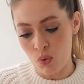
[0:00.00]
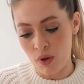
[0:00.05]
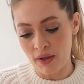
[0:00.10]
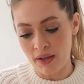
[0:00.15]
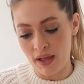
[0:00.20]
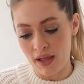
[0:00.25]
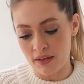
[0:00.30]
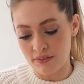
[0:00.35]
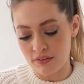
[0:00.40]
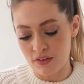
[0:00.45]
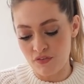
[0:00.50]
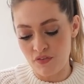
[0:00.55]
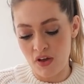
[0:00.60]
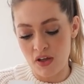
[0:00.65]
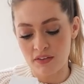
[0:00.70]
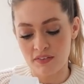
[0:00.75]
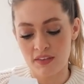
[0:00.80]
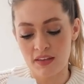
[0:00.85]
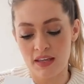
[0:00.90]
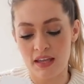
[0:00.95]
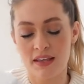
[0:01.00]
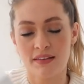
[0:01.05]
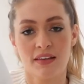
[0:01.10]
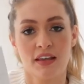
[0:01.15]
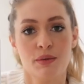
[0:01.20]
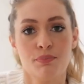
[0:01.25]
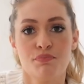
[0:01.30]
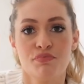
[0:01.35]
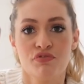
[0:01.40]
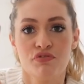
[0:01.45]
Oh, okay, so the first thing is
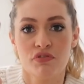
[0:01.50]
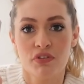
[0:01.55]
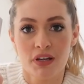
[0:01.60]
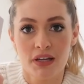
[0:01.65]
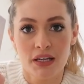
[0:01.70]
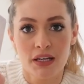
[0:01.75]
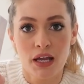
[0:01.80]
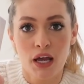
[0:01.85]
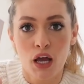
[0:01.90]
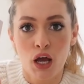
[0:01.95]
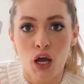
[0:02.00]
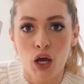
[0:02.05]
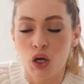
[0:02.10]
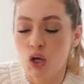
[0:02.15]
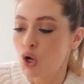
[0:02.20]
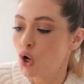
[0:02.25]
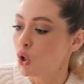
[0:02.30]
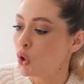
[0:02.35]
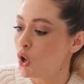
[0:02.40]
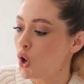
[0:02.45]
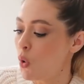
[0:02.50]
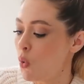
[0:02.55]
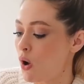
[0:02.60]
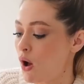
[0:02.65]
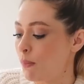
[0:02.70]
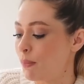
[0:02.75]
a pre-glow